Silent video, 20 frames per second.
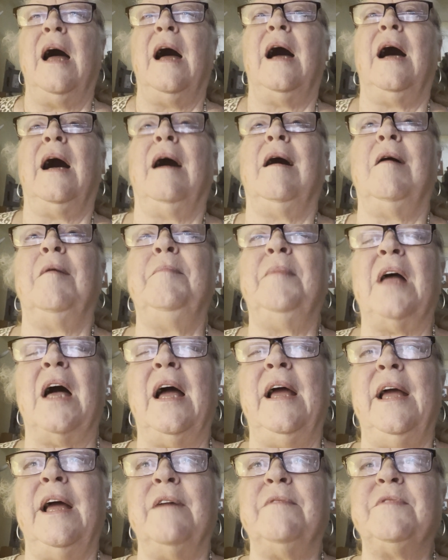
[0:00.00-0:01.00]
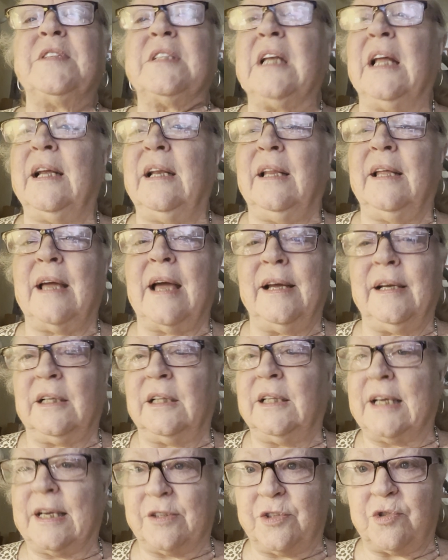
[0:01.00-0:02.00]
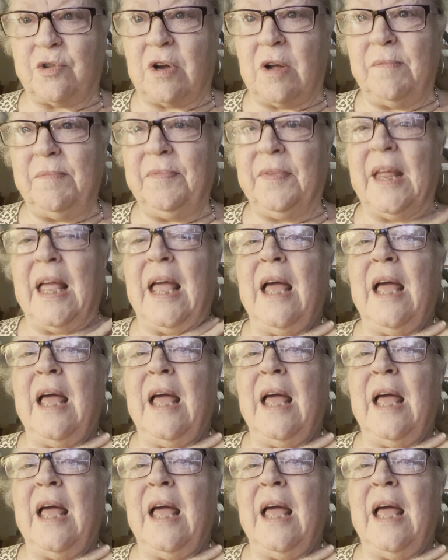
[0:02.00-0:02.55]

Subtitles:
I have slightly high cholesterol,